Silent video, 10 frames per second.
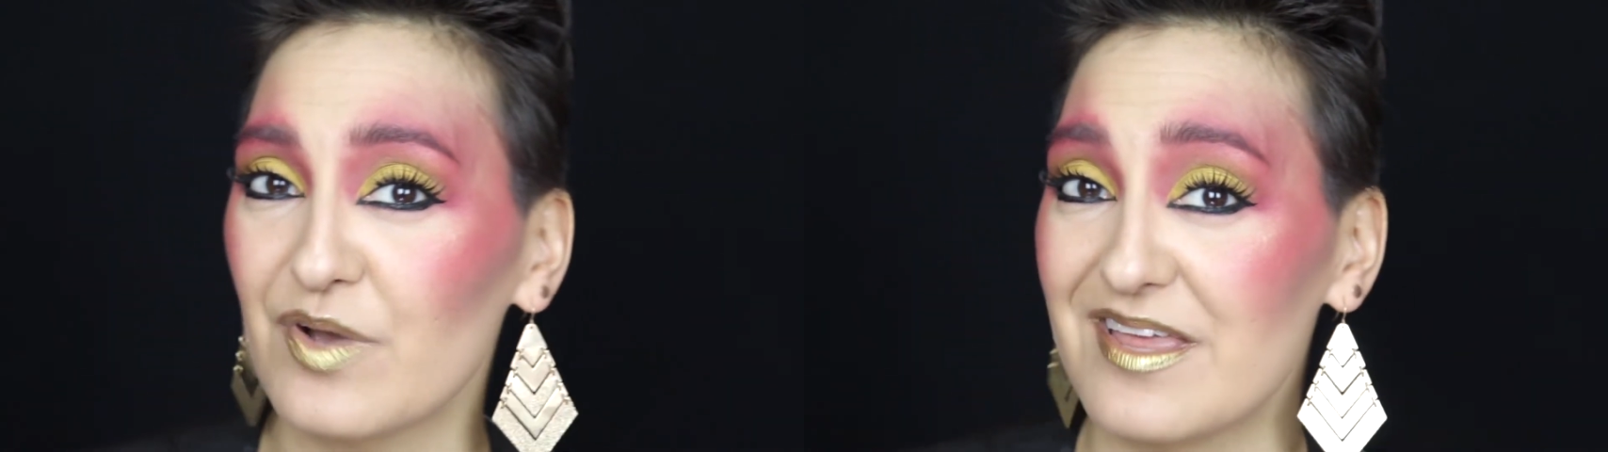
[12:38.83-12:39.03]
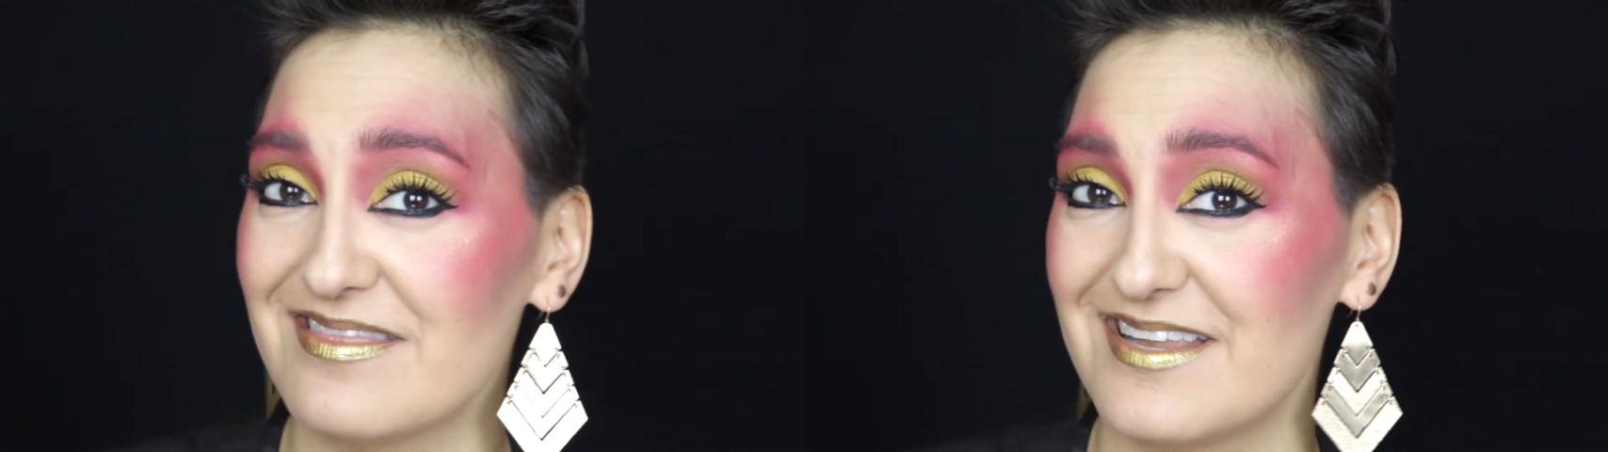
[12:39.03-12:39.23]

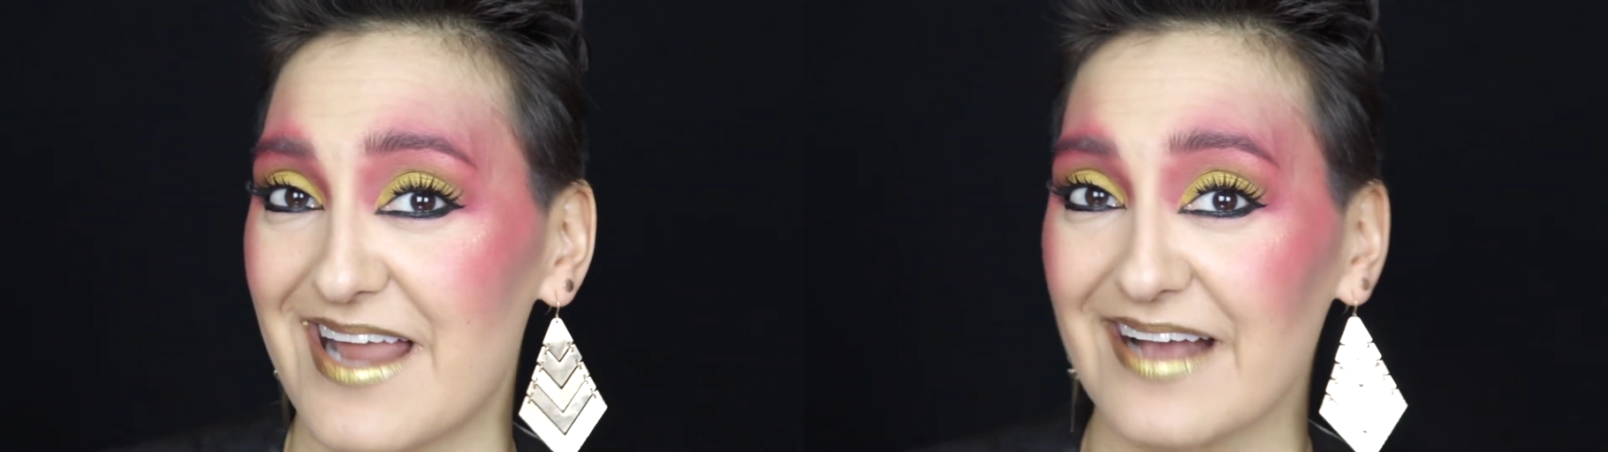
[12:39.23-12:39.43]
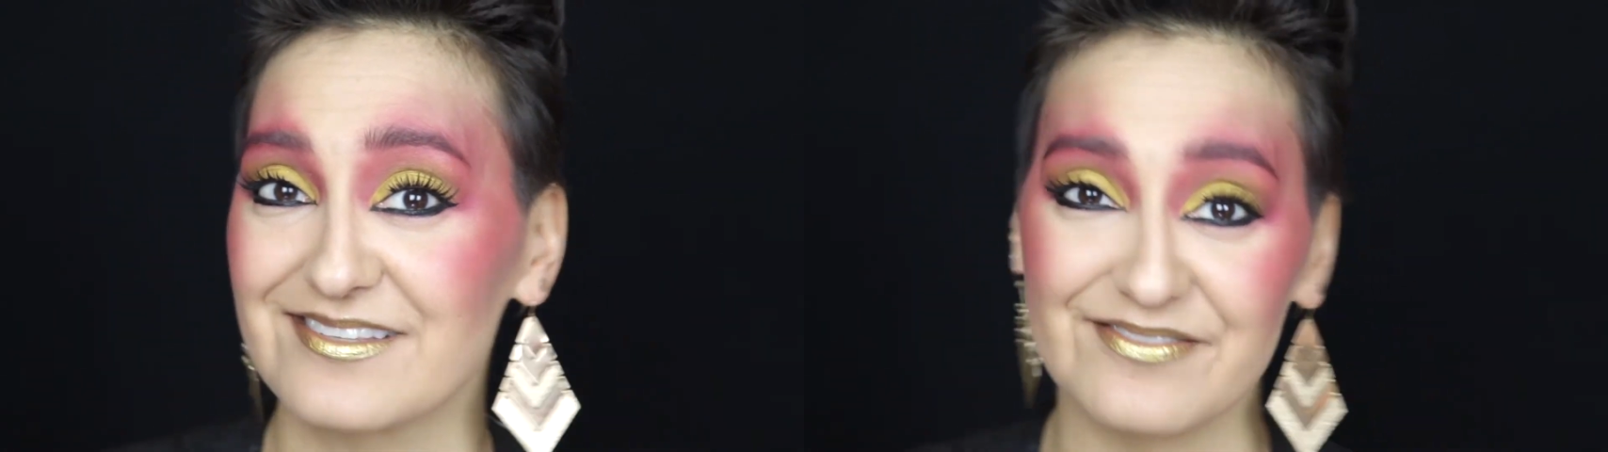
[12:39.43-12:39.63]
in the
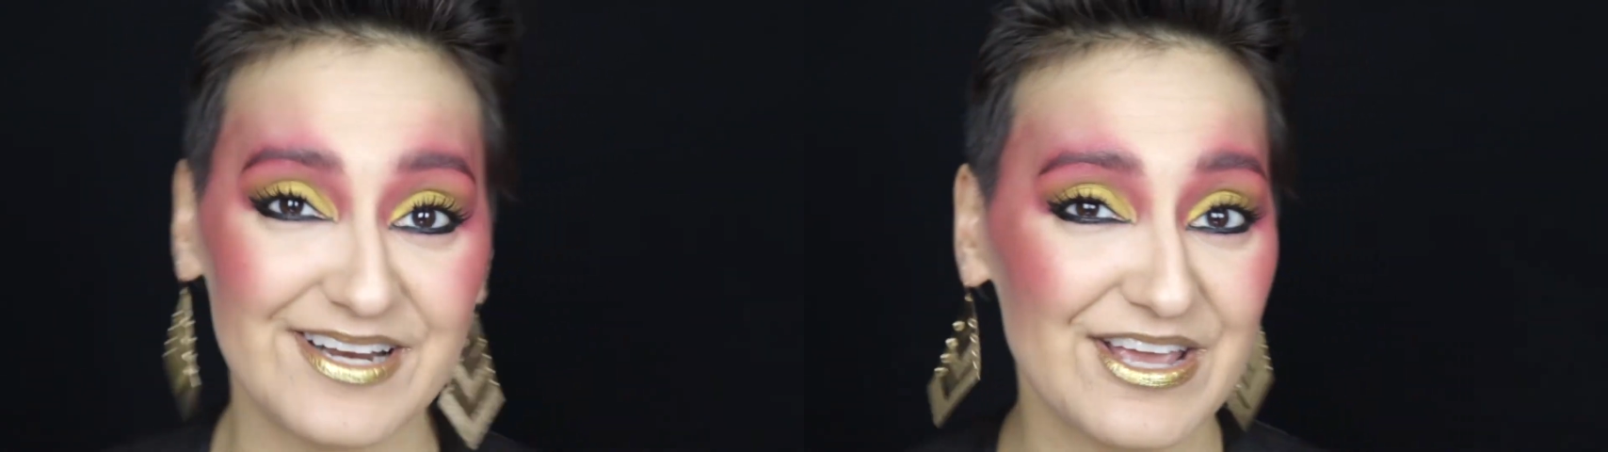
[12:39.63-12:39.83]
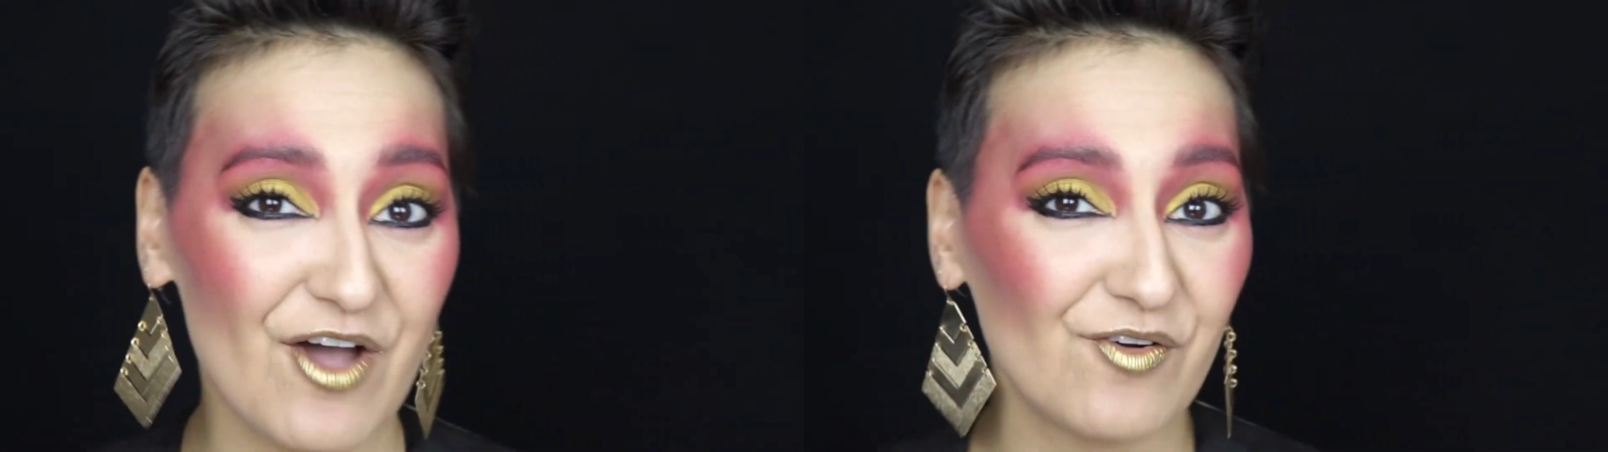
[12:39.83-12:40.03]
next
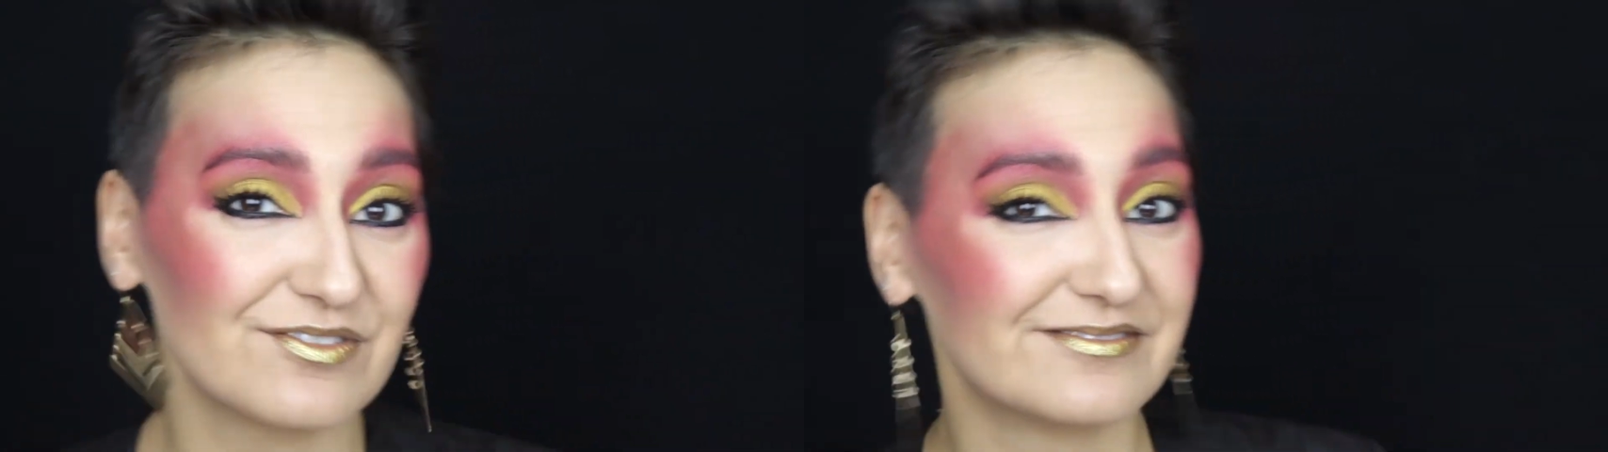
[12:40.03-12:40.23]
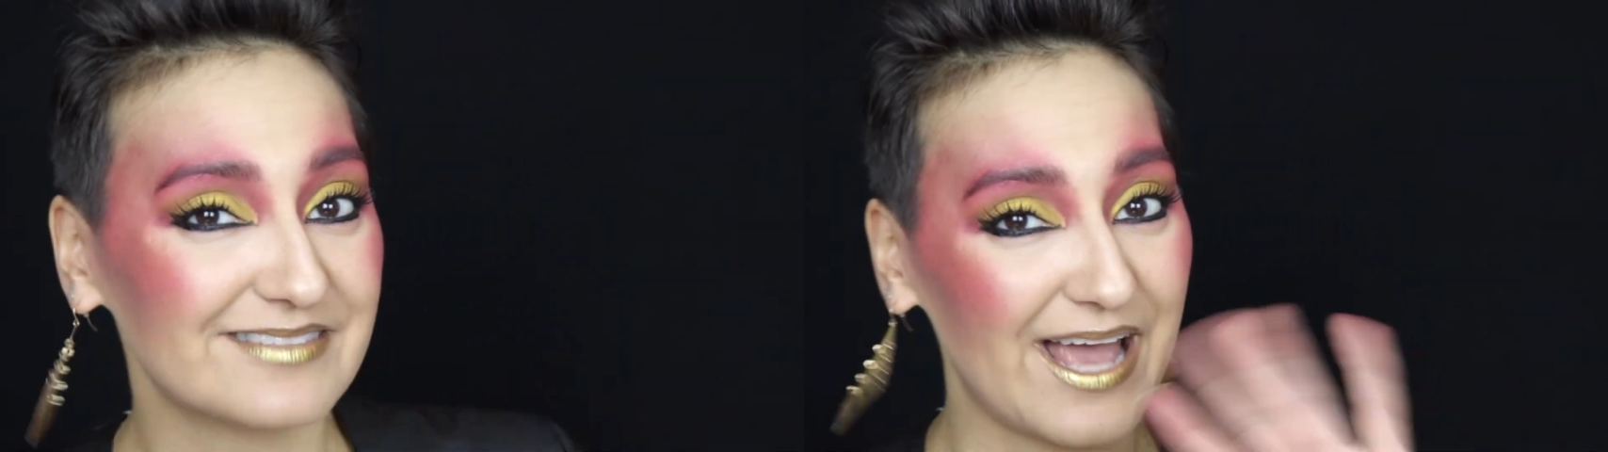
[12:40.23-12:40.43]
video.
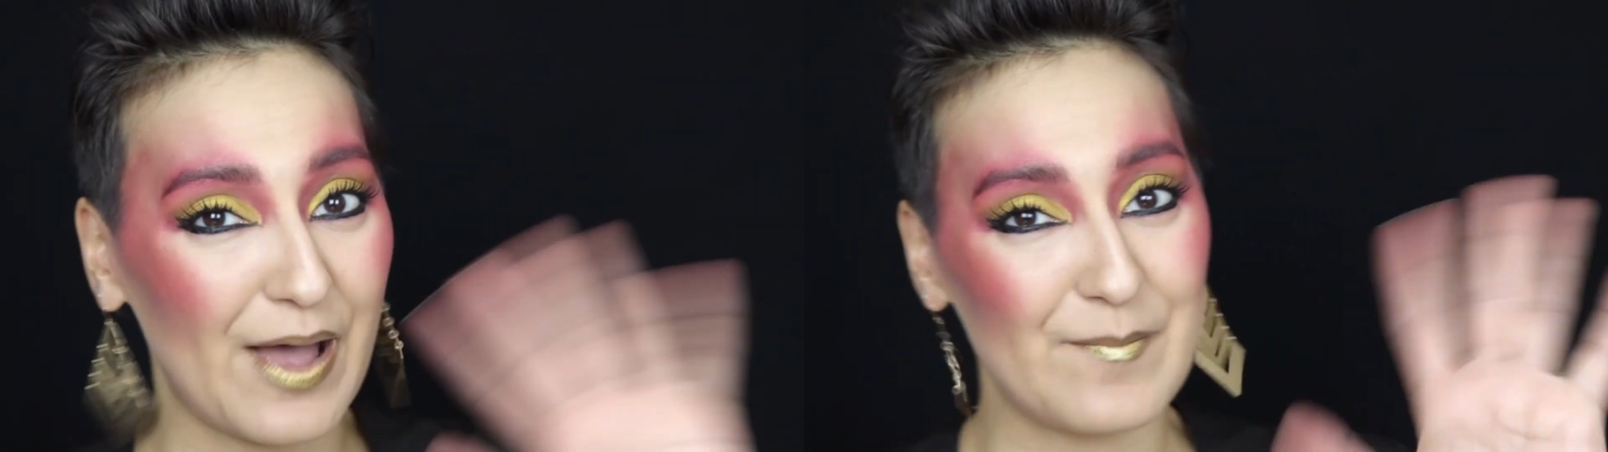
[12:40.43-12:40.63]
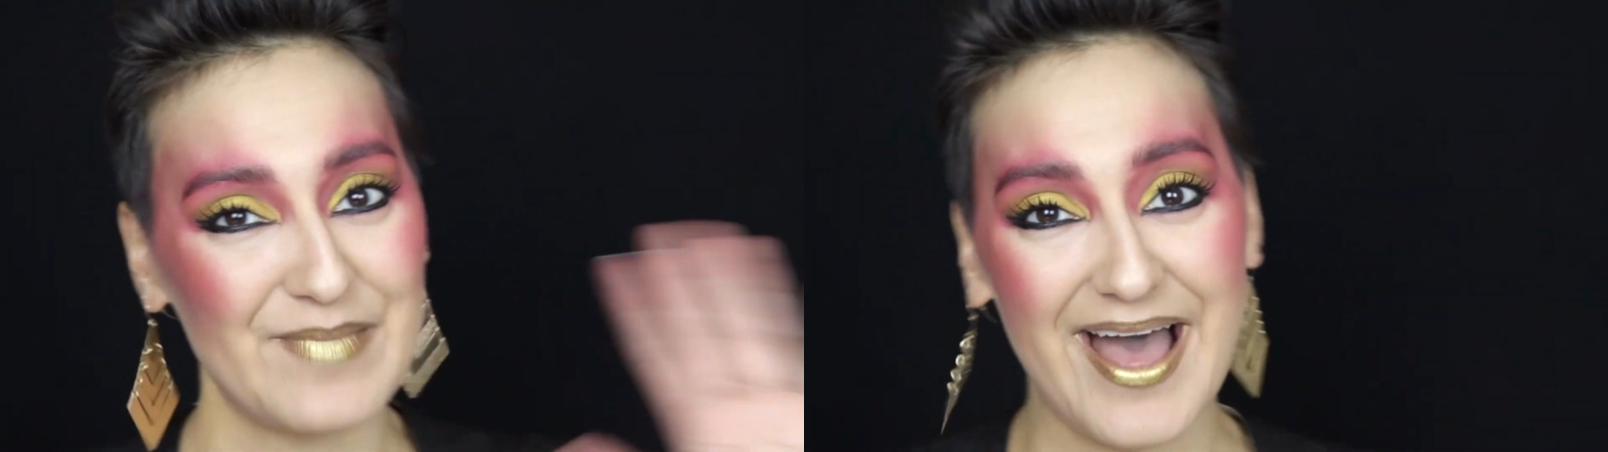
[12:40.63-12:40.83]

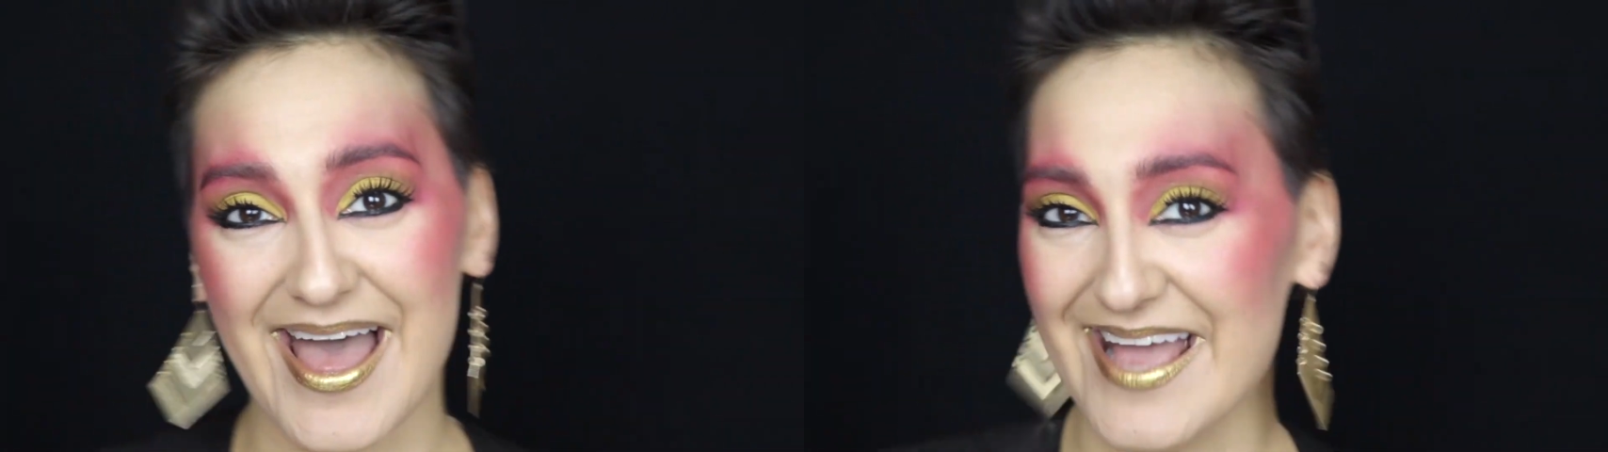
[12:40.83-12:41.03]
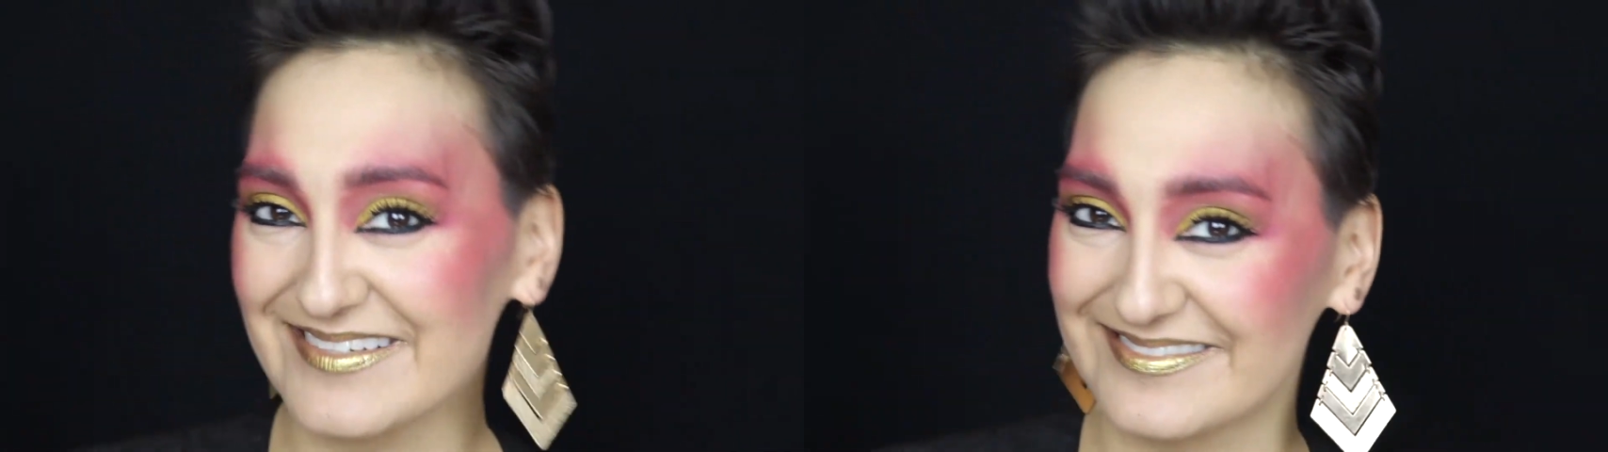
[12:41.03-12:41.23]

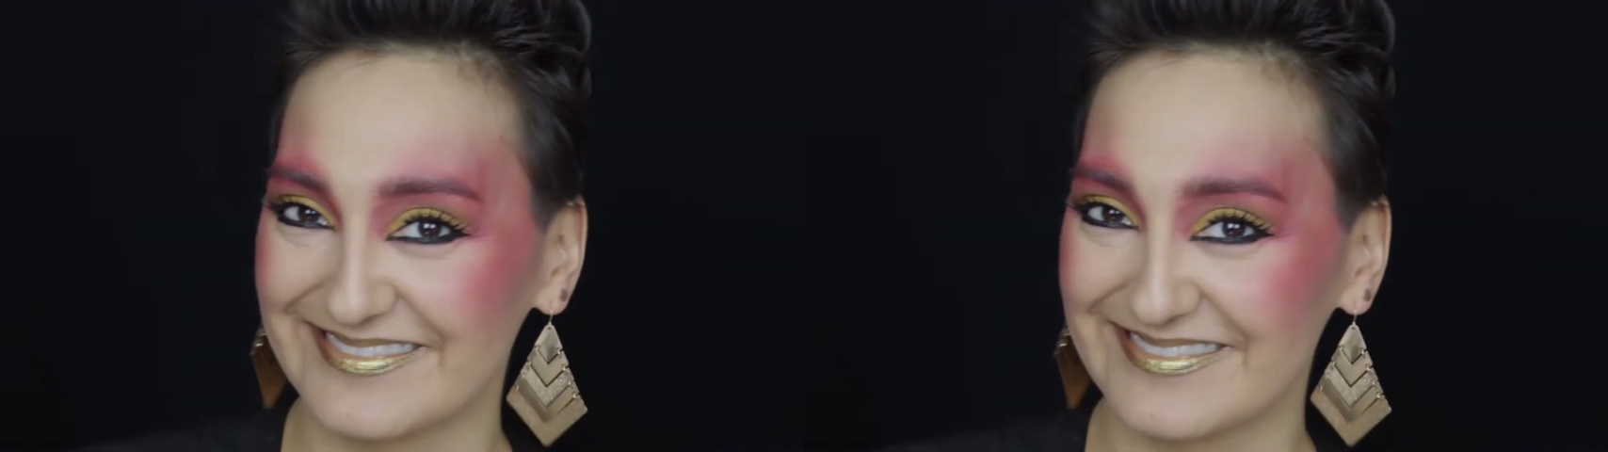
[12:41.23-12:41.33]
Bye.